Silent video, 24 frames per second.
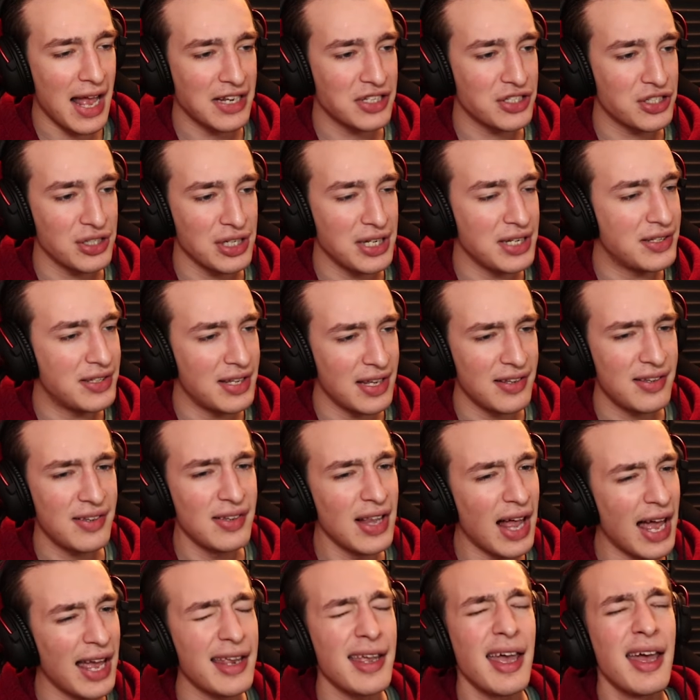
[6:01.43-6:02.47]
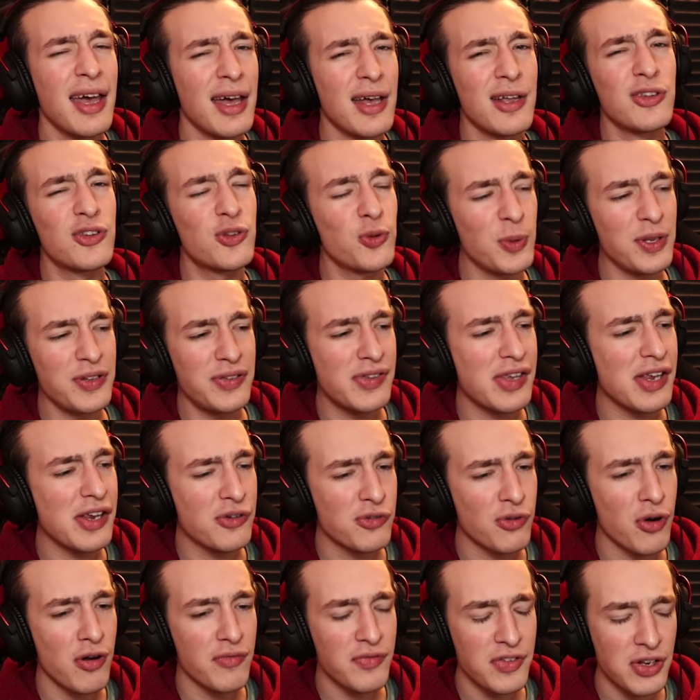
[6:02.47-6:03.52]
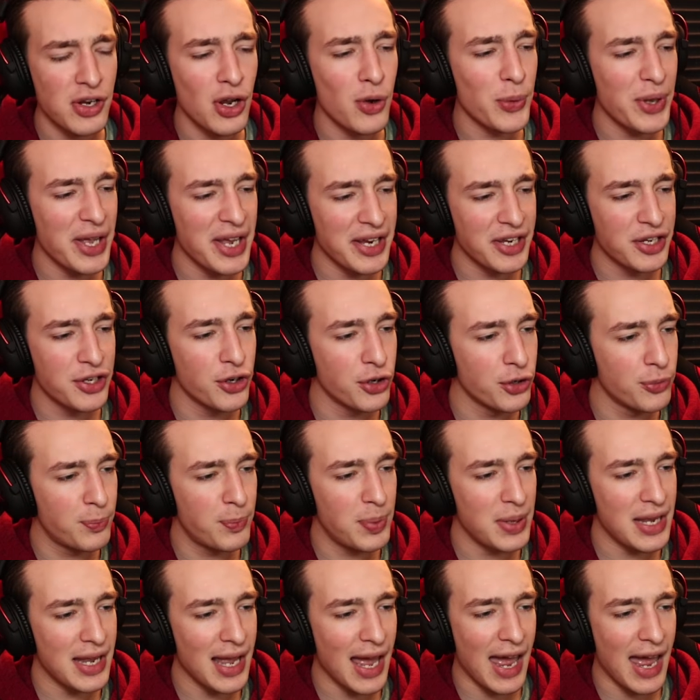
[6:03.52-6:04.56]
actually dislike, Twisted Grove, you know, it could be